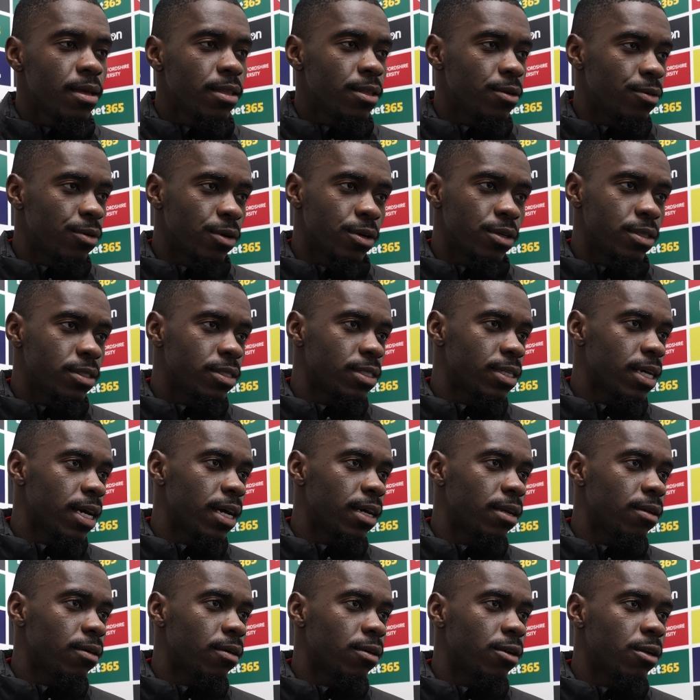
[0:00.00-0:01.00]
They were a good
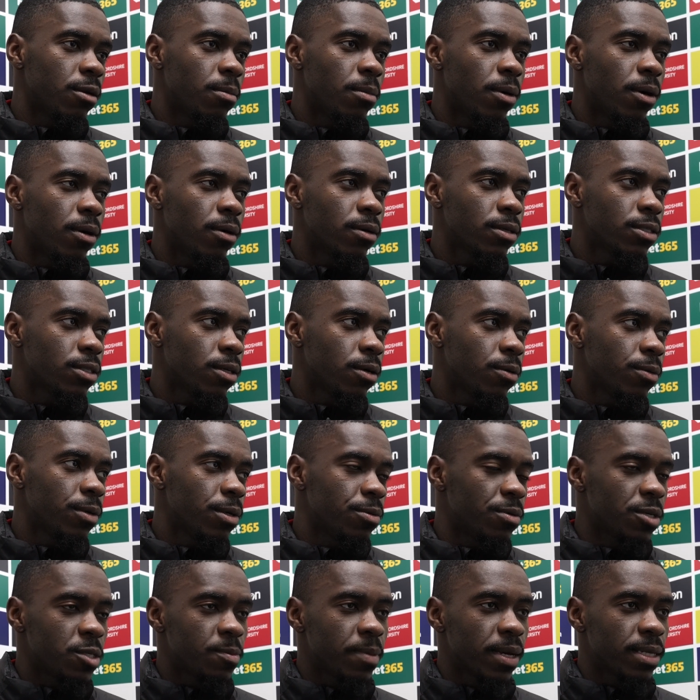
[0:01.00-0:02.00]
side on the ball, so
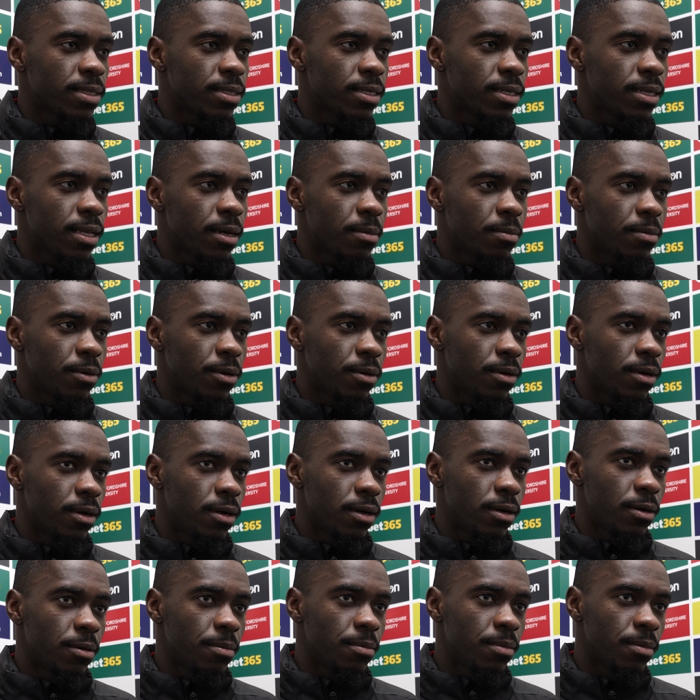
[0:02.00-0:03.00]
we respected that. But
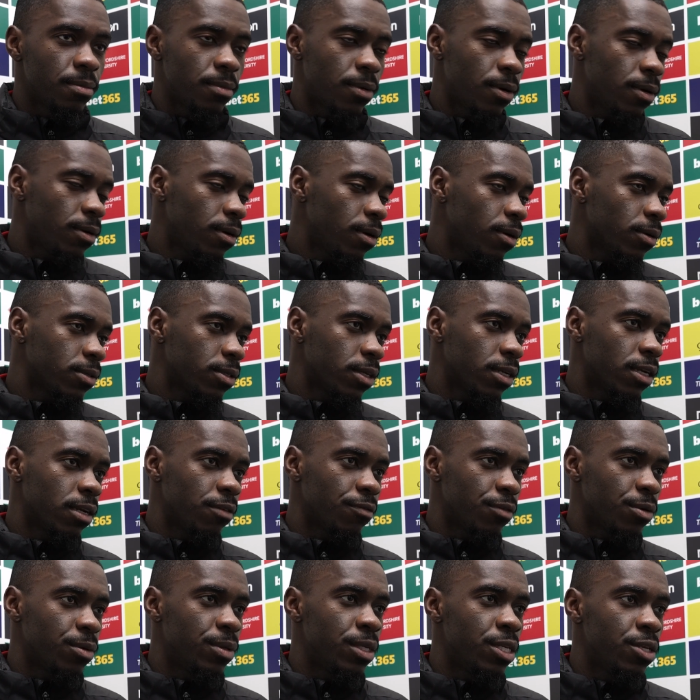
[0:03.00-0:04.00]

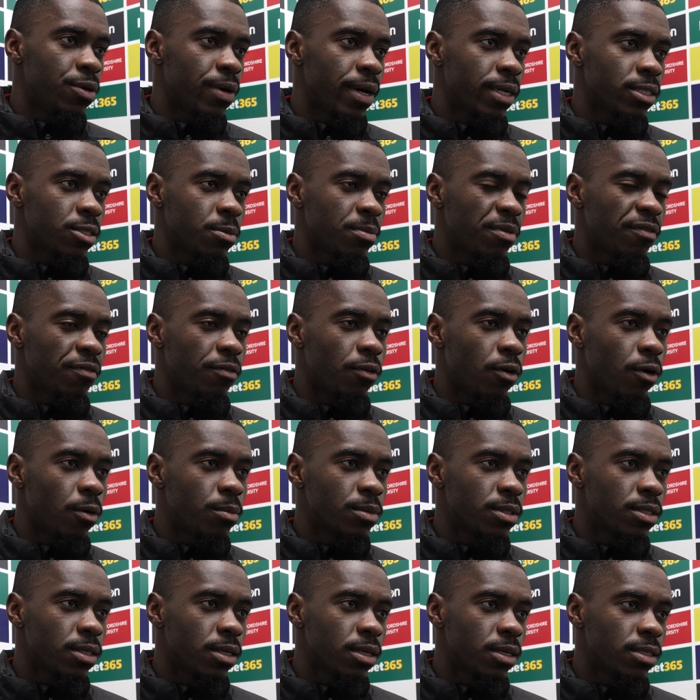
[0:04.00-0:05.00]
alternatively, we knew we had to
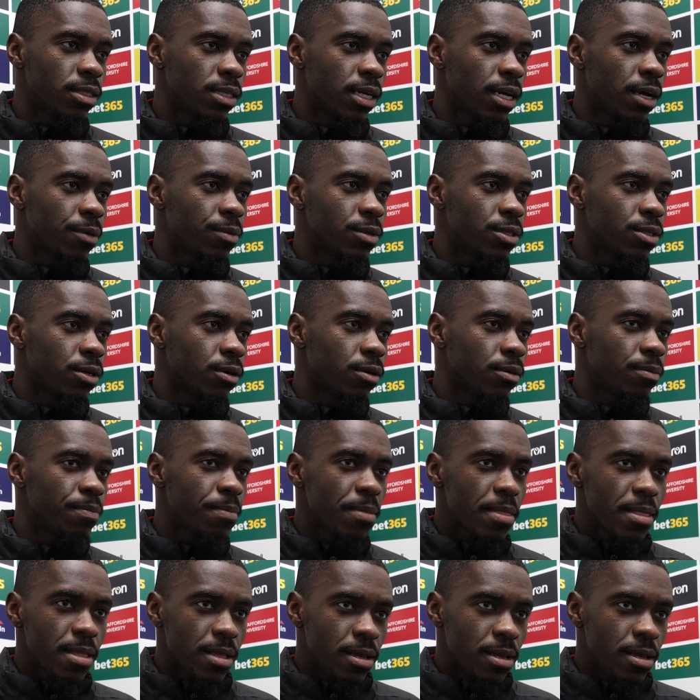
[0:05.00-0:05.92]
perform to get a result.